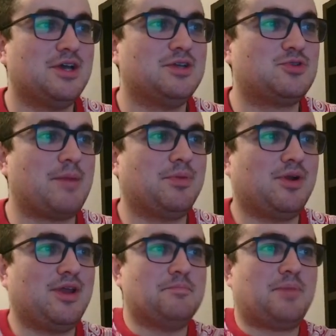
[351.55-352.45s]

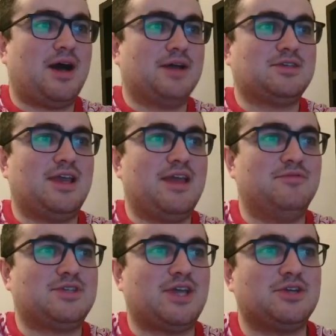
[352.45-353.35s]
Trampoline party
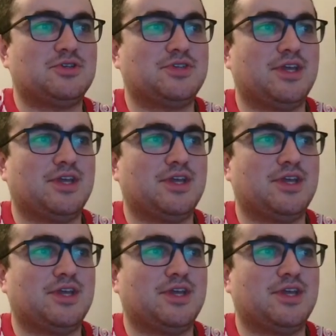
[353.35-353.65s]
invitations,